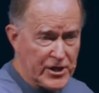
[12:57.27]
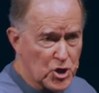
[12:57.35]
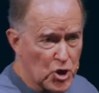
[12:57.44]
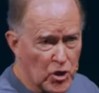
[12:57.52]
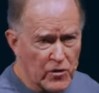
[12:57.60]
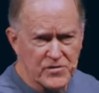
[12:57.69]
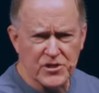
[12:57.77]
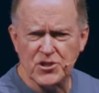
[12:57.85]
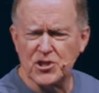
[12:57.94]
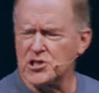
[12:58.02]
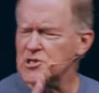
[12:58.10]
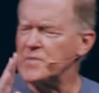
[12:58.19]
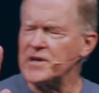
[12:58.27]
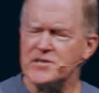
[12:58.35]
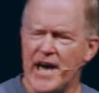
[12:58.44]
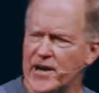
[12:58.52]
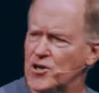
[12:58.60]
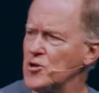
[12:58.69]
curves. It's just
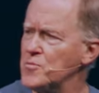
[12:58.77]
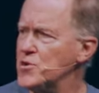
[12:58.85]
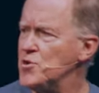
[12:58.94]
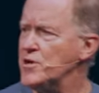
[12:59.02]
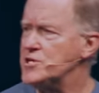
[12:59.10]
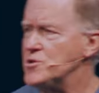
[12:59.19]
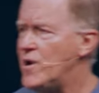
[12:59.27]
spectacular beauty. So